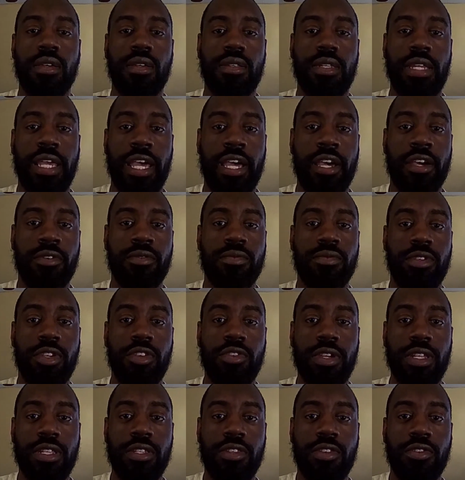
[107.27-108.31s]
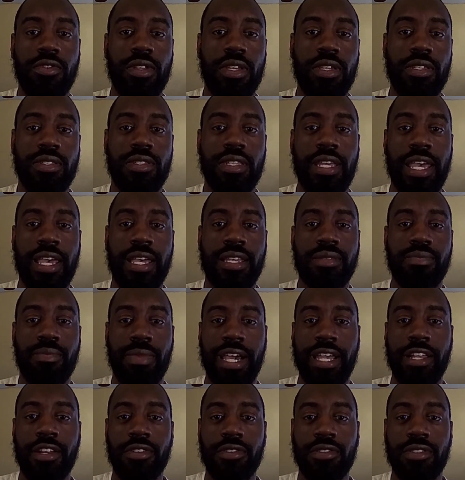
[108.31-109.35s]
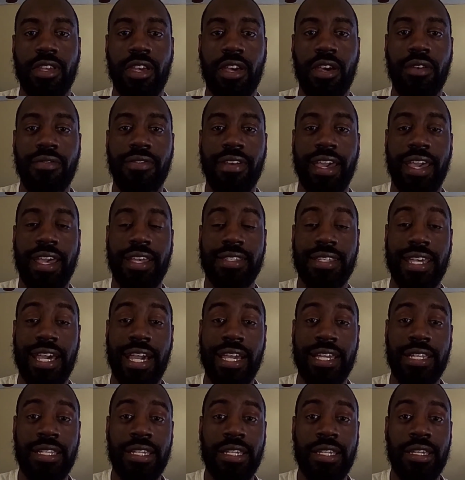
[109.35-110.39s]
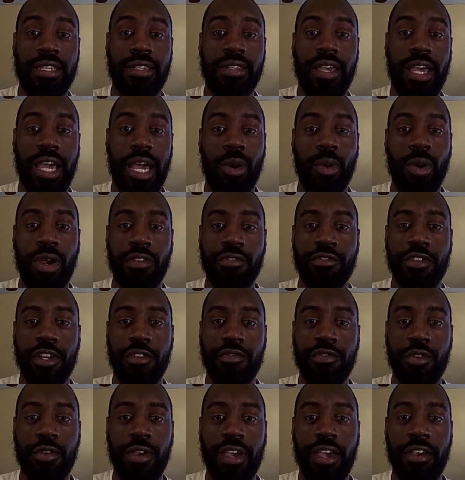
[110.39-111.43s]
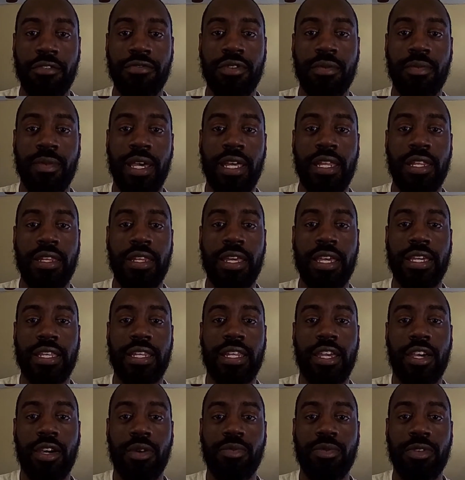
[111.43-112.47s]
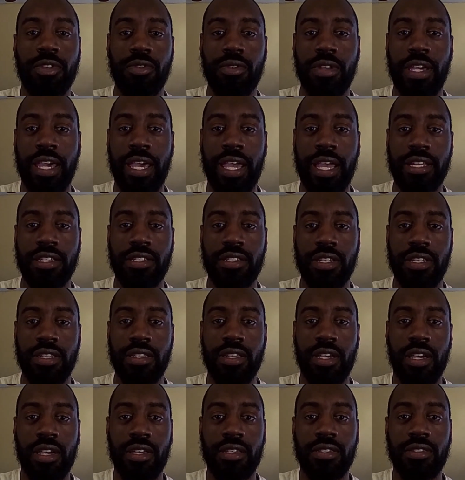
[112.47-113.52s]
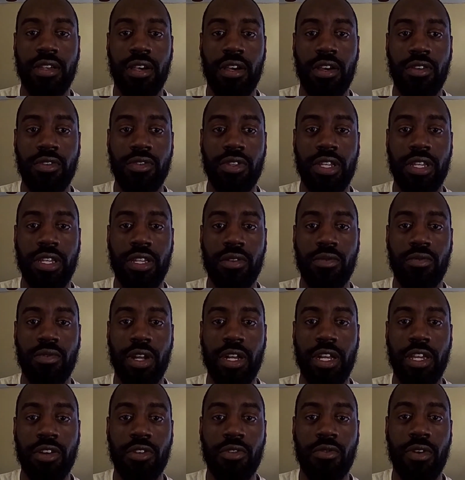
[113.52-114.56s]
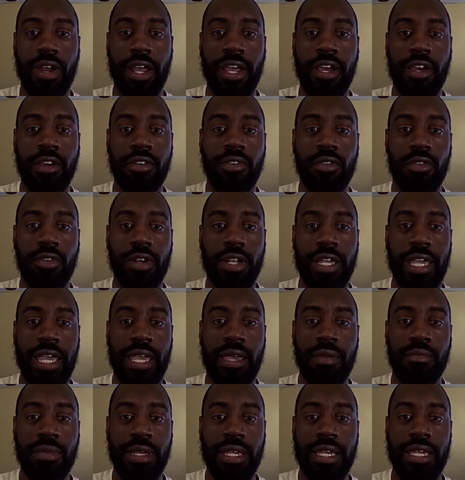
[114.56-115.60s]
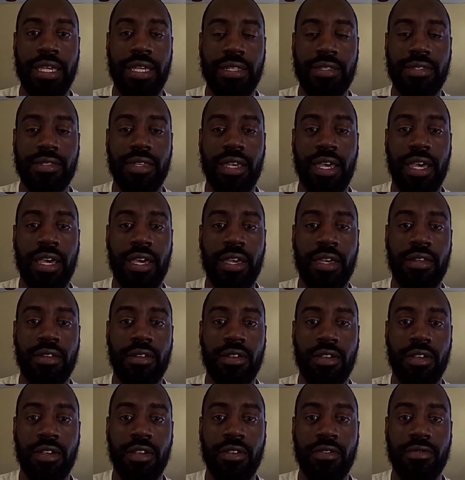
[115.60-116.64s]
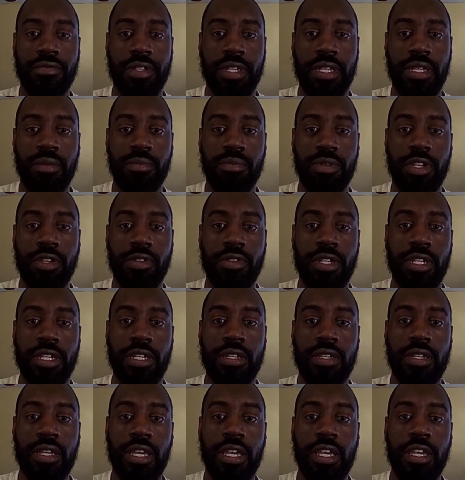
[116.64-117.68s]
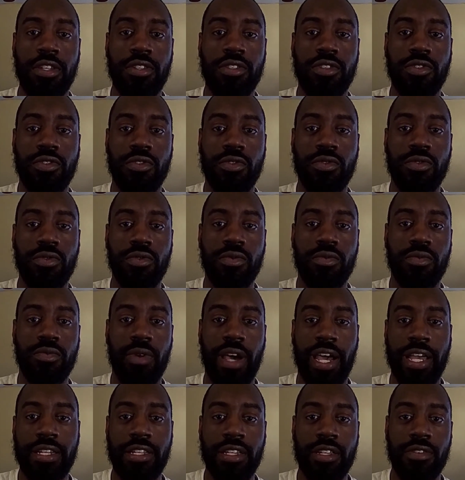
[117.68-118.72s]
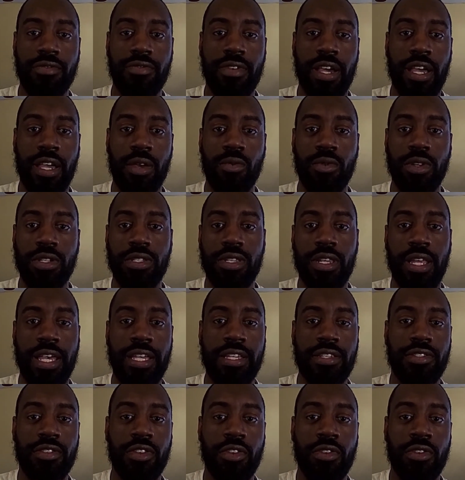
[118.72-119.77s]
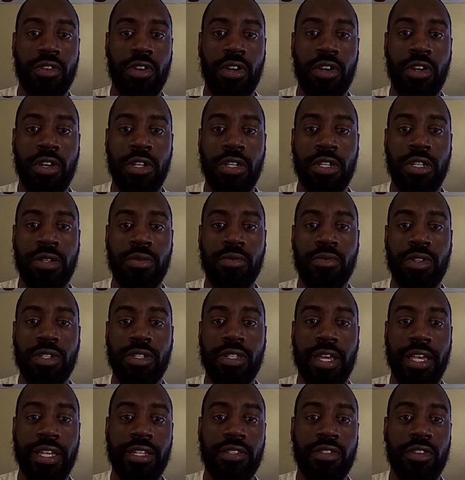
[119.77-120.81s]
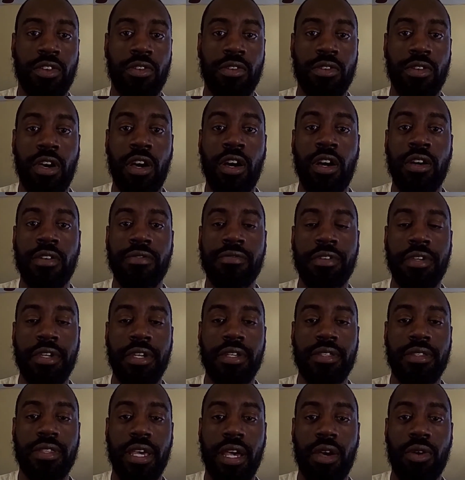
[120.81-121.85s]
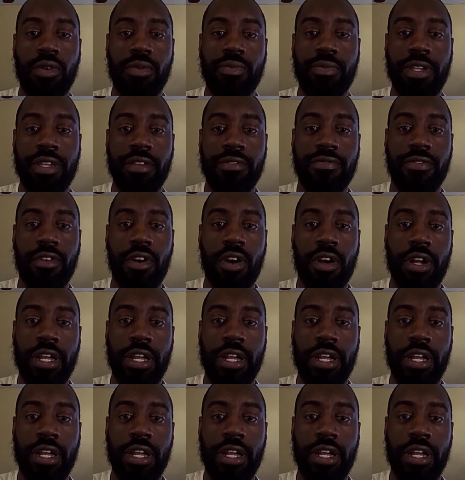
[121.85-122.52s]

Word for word: Now, you can do this task by yourself as I did. However, if you have somebody that can help you that actually does all the running around or can be inside of the building to identify which lights turn on and which lights turn off, that would be far